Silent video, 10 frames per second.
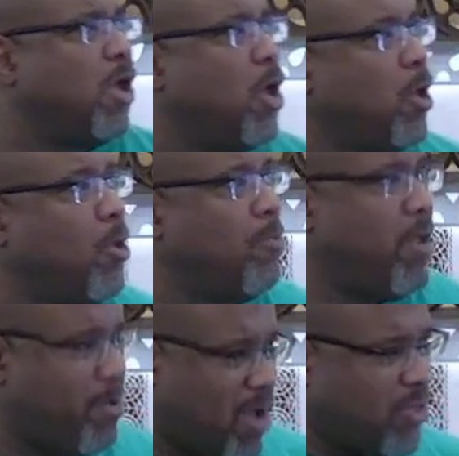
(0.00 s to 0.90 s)
Mary
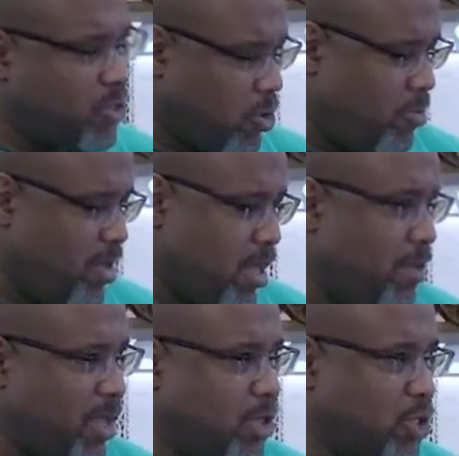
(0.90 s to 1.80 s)
Martha told me to come
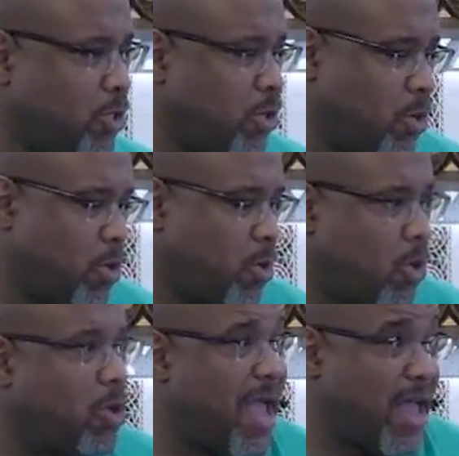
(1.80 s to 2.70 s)
get you.
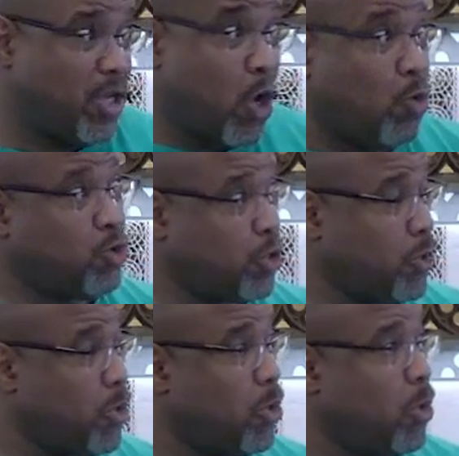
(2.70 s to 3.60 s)
I told you
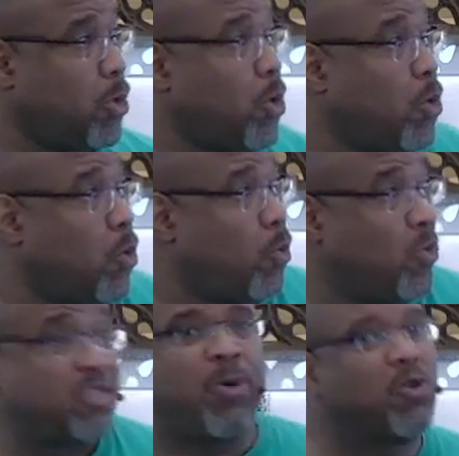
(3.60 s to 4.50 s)
we're
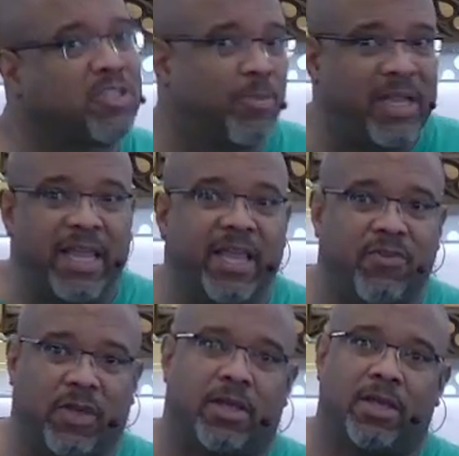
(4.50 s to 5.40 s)
supposed to be leaving.
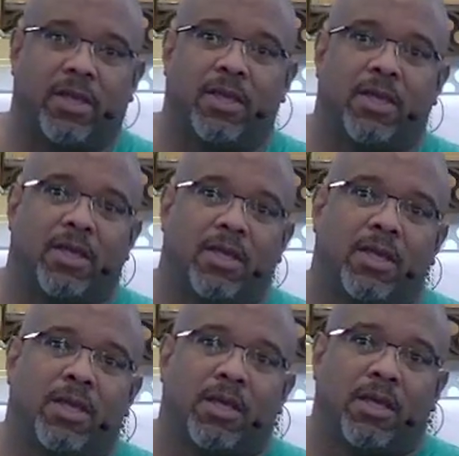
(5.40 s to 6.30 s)

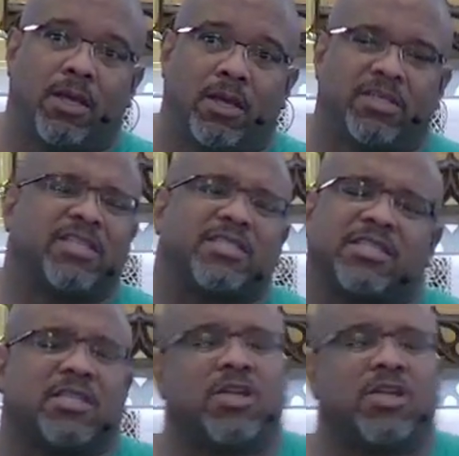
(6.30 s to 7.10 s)
Jesus says, No, no, no,